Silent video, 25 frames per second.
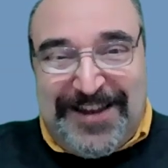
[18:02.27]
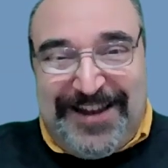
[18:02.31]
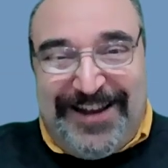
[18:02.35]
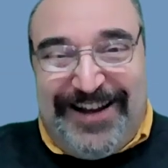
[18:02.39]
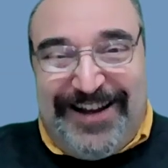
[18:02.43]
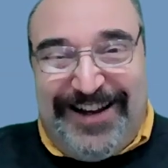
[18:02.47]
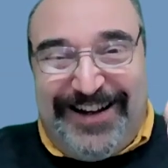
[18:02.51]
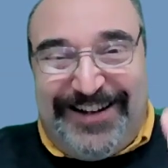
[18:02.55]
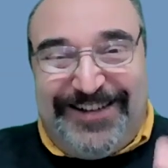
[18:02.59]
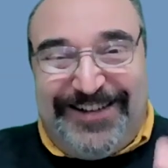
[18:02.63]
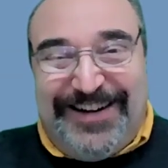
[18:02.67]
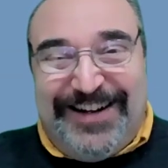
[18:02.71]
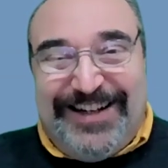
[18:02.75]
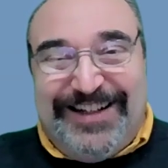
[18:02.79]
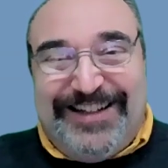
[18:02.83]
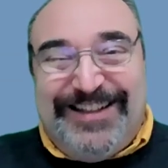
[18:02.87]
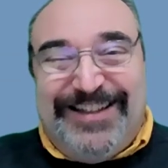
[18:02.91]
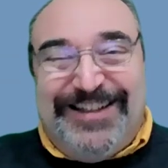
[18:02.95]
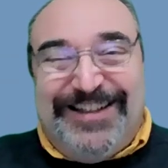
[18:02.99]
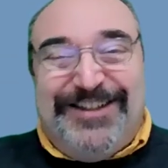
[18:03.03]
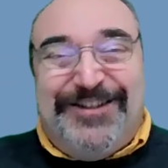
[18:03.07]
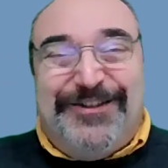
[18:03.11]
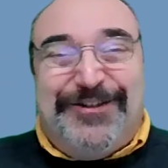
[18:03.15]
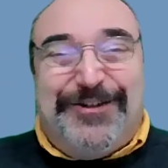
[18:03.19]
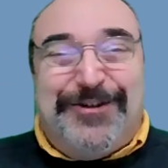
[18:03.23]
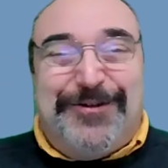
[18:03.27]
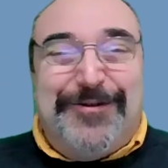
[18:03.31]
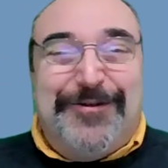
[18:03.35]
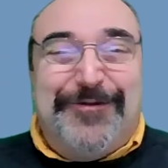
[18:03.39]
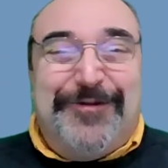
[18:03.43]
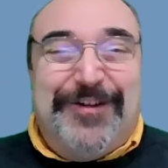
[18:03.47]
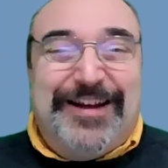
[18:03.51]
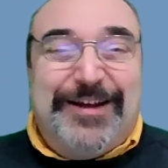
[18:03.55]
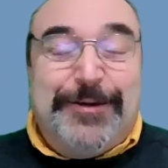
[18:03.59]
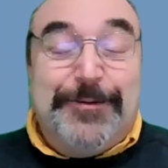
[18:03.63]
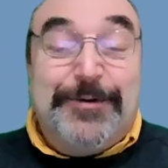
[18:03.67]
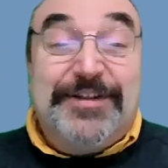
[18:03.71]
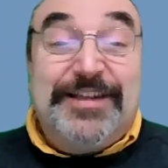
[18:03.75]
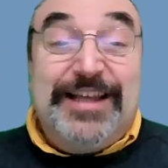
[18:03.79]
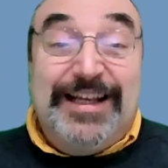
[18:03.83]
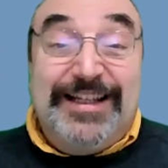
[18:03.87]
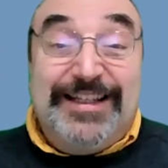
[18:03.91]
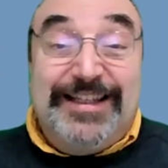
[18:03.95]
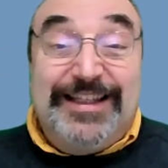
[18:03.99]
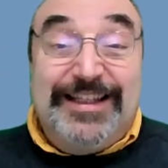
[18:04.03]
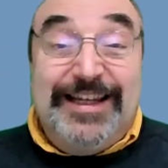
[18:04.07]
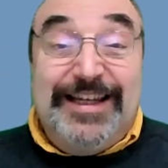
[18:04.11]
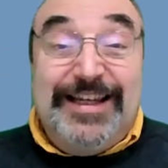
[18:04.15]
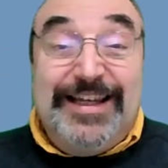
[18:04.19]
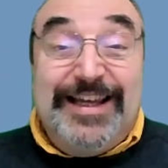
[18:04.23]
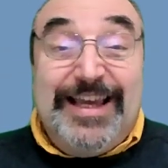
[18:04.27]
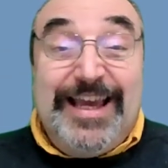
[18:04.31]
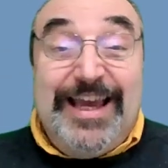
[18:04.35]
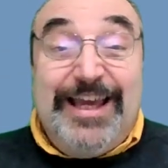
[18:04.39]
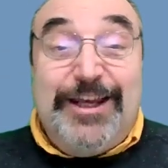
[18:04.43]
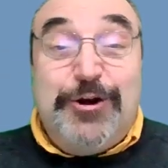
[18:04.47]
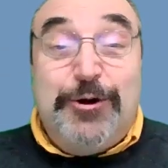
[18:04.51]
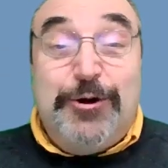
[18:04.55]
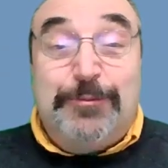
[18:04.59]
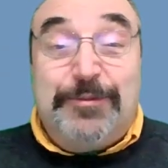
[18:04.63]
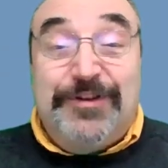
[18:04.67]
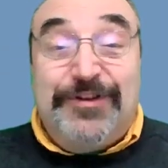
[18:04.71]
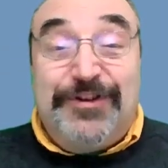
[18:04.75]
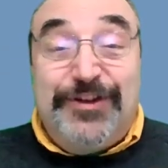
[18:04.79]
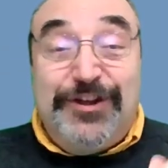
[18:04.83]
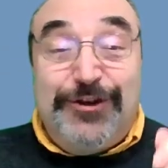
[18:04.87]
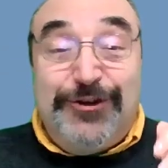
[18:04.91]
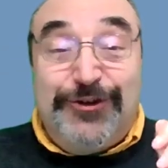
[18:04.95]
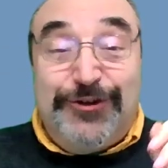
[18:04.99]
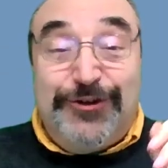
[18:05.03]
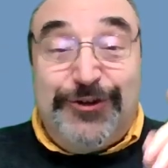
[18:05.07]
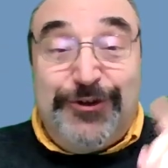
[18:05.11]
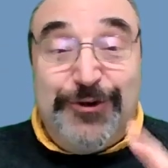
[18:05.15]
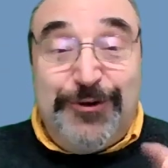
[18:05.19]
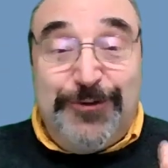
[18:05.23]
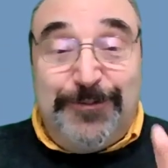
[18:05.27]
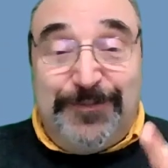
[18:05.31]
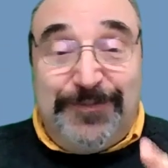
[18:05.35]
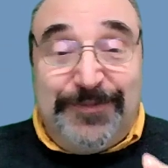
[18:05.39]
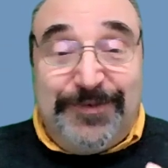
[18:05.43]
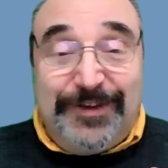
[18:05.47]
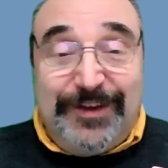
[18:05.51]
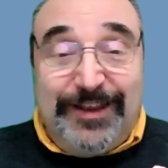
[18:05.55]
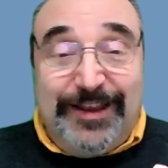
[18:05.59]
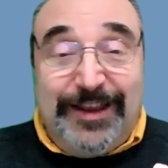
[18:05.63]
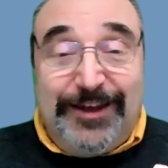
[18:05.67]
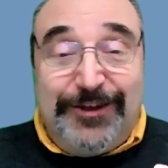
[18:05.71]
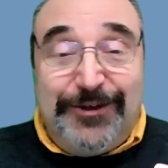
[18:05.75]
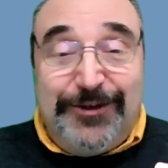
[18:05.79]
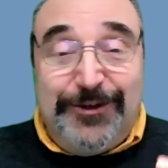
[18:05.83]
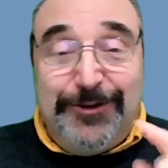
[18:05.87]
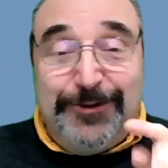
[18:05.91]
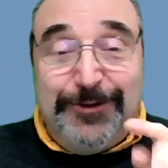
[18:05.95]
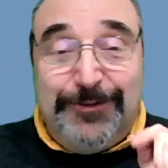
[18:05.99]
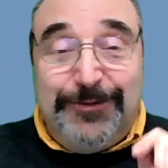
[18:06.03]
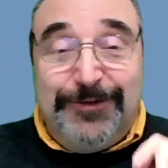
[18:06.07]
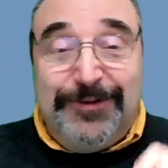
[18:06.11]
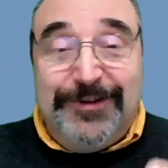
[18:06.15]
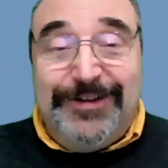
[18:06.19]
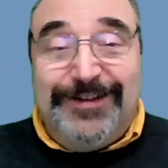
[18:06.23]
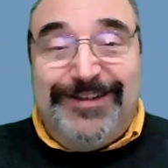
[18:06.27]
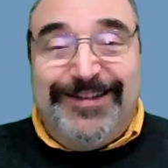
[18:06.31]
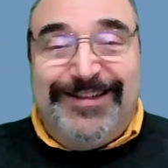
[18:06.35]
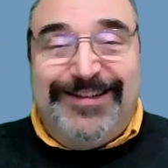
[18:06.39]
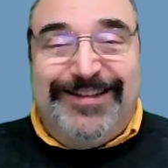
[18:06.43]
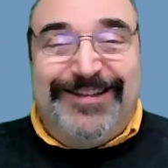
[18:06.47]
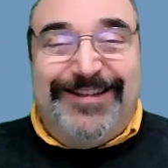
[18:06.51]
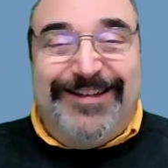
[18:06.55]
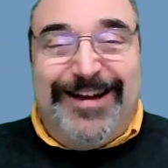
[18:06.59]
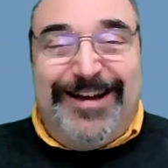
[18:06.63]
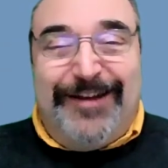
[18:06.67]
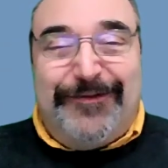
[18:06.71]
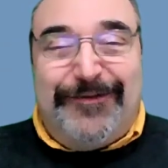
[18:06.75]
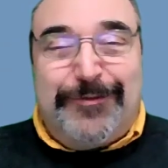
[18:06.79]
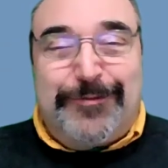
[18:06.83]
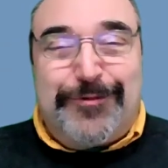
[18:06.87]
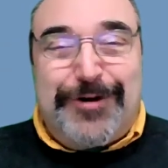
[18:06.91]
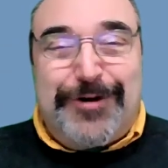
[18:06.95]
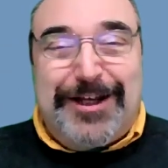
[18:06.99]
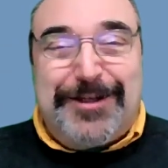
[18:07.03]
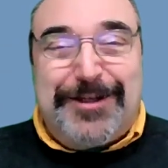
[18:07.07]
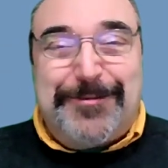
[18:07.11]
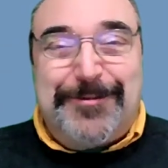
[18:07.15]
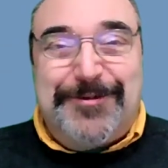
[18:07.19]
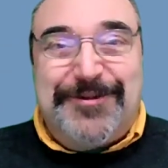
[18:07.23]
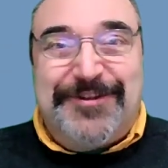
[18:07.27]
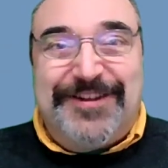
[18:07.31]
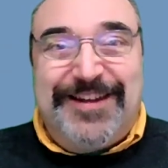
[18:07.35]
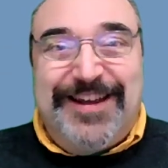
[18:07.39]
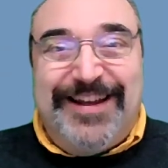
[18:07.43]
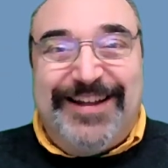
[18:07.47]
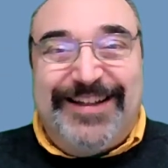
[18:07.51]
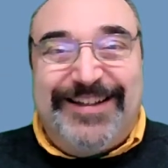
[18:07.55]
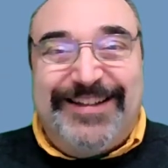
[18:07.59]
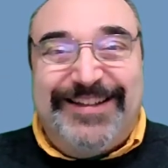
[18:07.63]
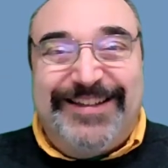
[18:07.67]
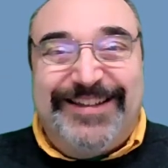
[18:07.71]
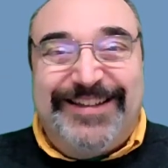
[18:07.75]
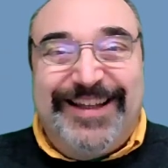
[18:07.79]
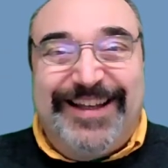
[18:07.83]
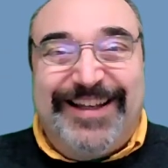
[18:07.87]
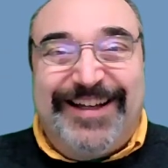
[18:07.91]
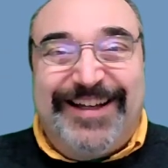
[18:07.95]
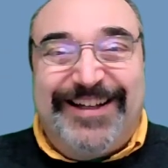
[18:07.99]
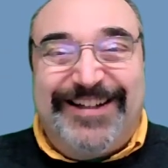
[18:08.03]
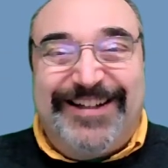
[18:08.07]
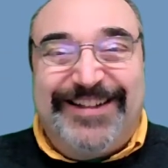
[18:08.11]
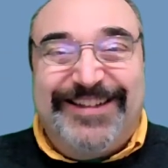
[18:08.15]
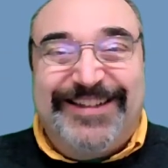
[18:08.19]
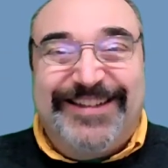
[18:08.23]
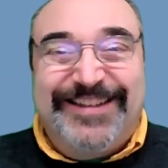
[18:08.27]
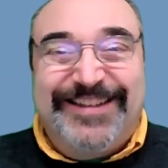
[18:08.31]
All right, terrific. It was nice seeing you again. Hope to see you soon, and you have a prosperous day. Take care.